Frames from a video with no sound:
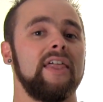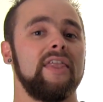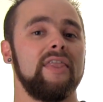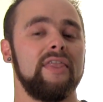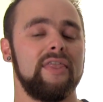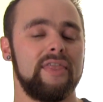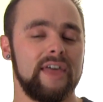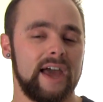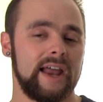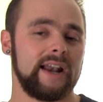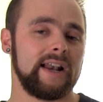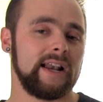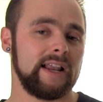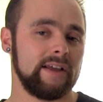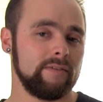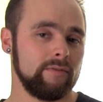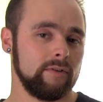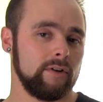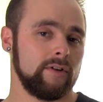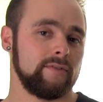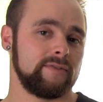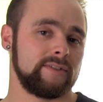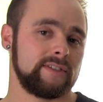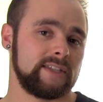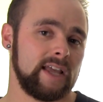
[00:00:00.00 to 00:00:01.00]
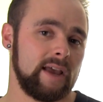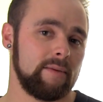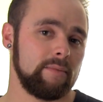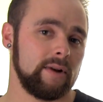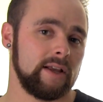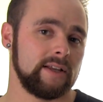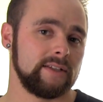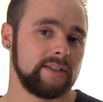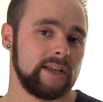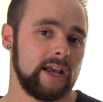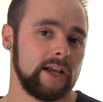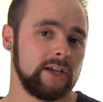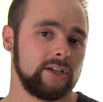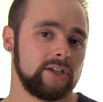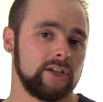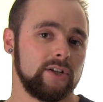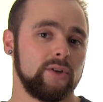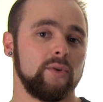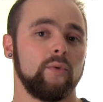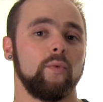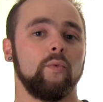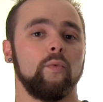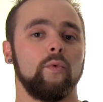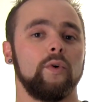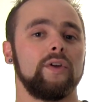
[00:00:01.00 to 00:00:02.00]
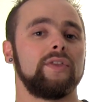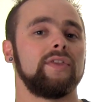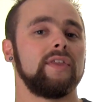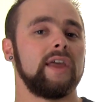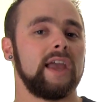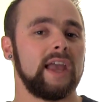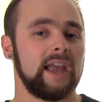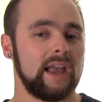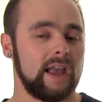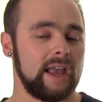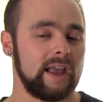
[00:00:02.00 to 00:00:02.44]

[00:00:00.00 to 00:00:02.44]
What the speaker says: that level of stabilization with